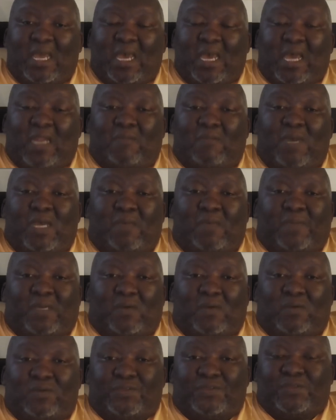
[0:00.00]
And
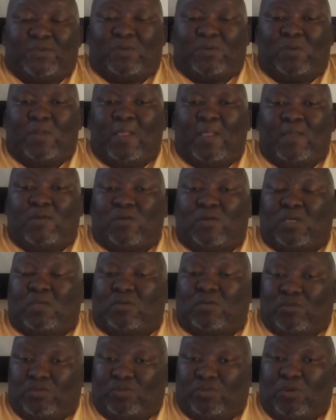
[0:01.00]
maybe also you
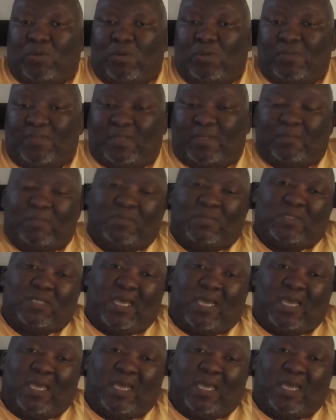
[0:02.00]
can control them